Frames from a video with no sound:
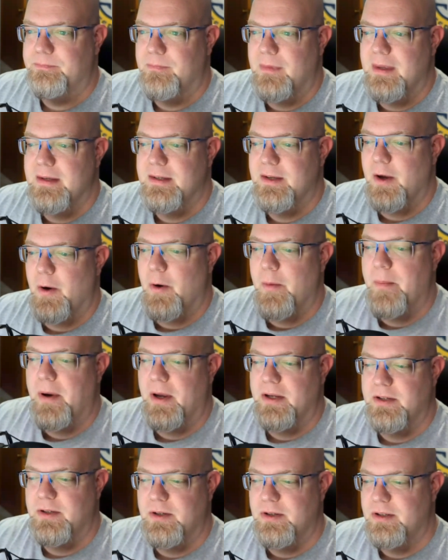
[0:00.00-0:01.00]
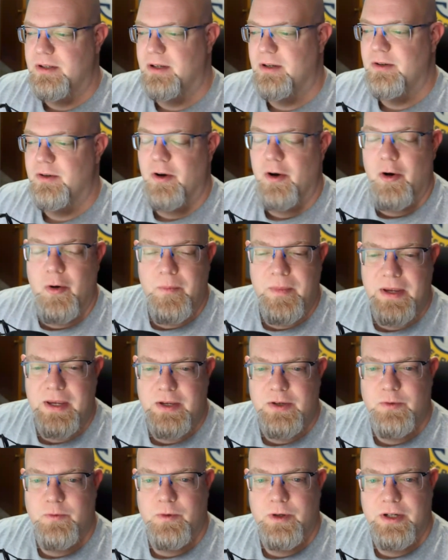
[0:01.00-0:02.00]
So imposter syndrome
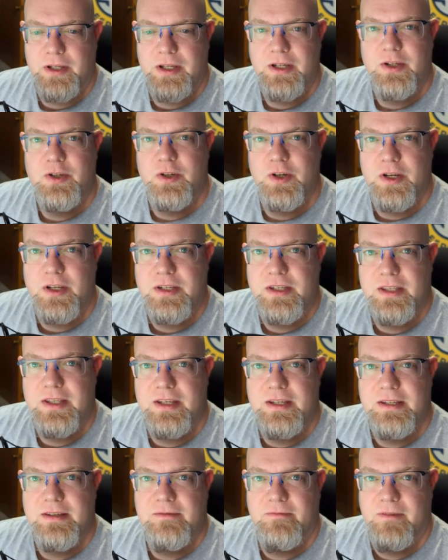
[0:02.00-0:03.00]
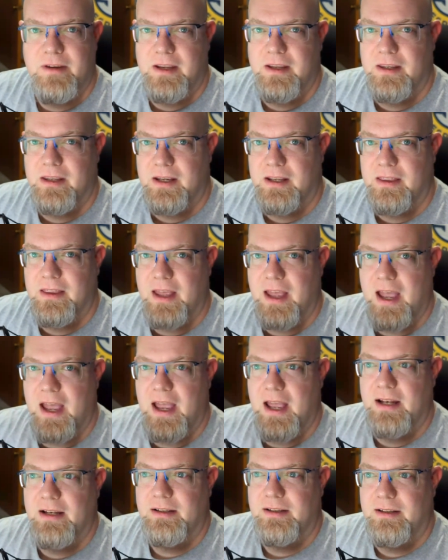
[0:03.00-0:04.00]
is really just this feeling
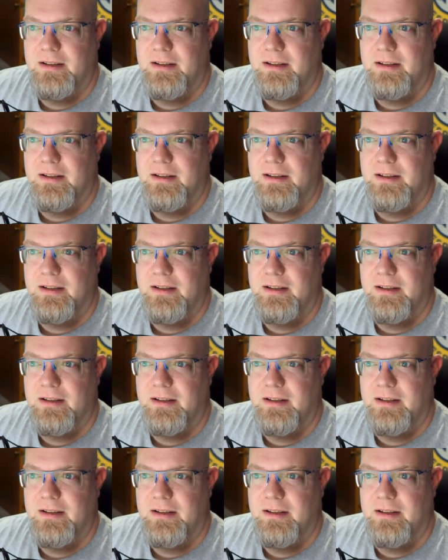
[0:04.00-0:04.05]
that